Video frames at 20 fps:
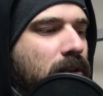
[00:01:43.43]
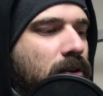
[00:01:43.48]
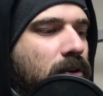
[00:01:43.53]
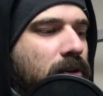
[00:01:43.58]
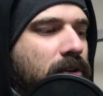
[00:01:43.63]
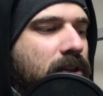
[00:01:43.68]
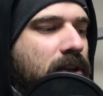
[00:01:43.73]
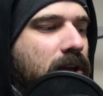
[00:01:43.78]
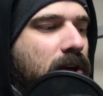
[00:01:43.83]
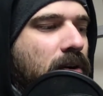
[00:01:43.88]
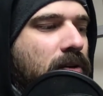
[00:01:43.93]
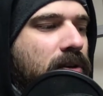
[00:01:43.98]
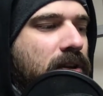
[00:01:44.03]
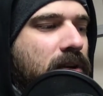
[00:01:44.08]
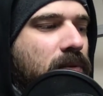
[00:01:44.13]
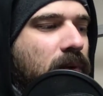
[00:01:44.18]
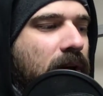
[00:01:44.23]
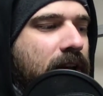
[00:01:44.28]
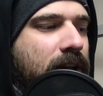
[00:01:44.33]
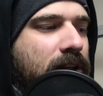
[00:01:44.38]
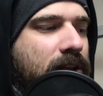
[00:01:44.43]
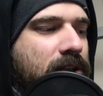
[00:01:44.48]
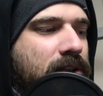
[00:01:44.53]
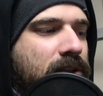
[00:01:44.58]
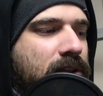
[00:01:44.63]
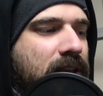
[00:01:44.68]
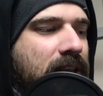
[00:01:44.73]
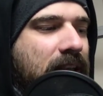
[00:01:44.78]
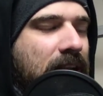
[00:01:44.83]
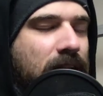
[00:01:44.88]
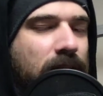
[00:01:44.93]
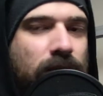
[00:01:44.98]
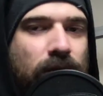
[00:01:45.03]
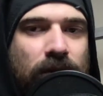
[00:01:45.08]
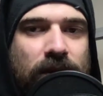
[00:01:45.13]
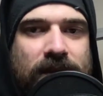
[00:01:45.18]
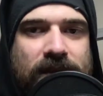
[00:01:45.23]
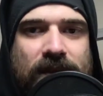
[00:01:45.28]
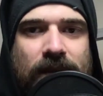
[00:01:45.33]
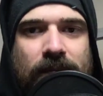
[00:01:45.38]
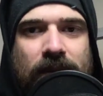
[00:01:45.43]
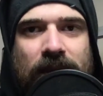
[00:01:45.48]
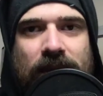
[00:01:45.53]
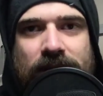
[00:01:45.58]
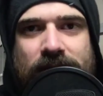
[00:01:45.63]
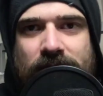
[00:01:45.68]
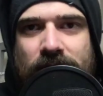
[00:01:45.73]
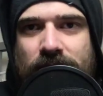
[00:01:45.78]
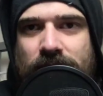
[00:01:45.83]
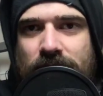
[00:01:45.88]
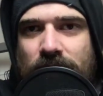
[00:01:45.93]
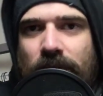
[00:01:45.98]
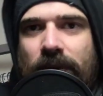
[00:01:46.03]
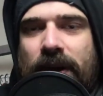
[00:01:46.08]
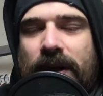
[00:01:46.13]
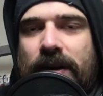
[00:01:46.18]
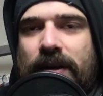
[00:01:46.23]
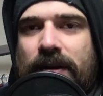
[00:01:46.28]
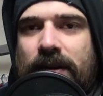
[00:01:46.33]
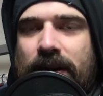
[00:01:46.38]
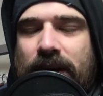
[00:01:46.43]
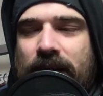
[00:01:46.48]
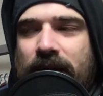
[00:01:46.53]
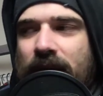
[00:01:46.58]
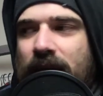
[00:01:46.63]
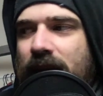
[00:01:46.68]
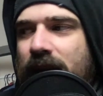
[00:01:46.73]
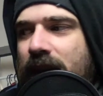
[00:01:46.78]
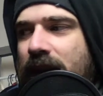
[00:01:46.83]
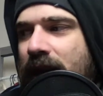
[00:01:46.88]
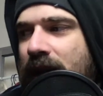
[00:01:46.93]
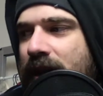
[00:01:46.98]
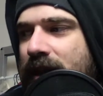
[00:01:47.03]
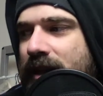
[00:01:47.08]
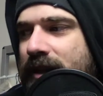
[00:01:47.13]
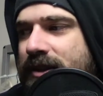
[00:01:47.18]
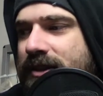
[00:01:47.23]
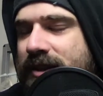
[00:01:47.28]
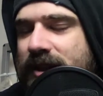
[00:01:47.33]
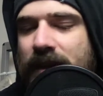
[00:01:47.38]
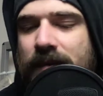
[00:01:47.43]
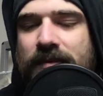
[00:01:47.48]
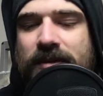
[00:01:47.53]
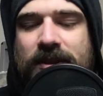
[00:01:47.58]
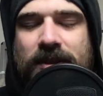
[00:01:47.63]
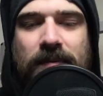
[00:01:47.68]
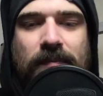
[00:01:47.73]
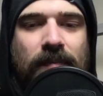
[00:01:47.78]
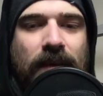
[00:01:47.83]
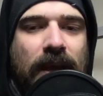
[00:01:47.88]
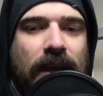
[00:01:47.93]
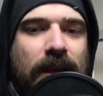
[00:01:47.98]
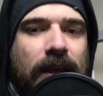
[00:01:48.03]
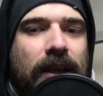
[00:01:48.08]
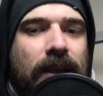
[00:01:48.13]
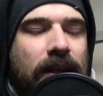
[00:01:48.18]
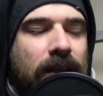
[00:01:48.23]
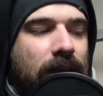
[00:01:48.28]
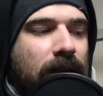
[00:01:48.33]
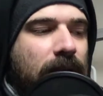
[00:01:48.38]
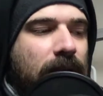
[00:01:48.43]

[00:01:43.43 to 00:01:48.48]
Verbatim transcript: look, the only way to get good at something is to do it, okay? And it seems to me